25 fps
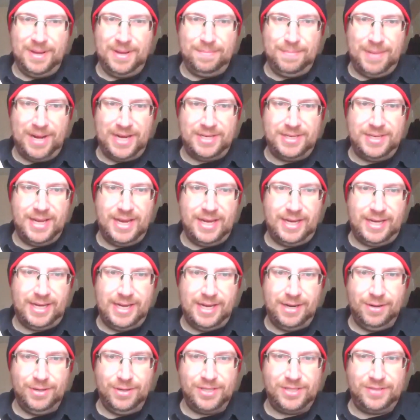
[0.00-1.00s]
it might take
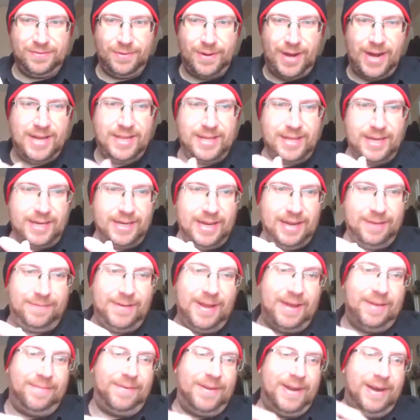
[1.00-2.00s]
years for anything if
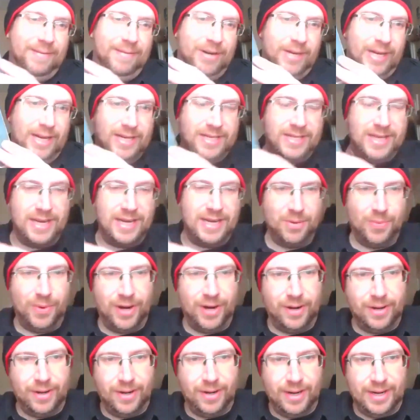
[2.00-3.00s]
if it ever gets
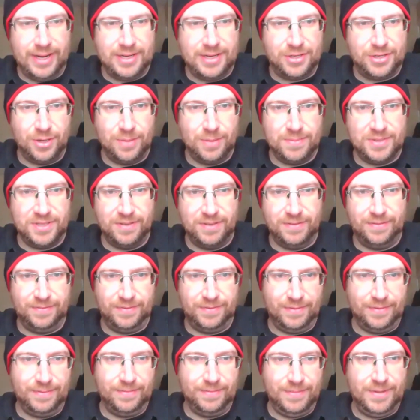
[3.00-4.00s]
anywhere uh, in terms of
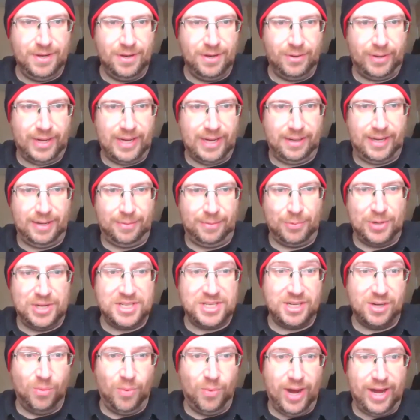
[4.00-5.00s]
you know g-
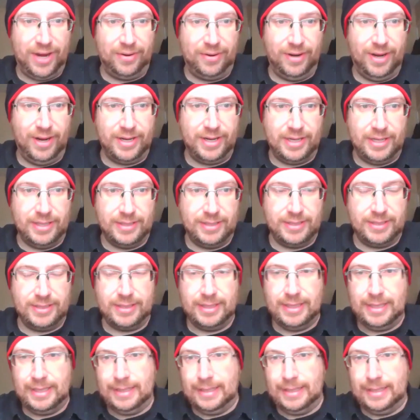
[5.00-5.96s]
reaching a wider audience.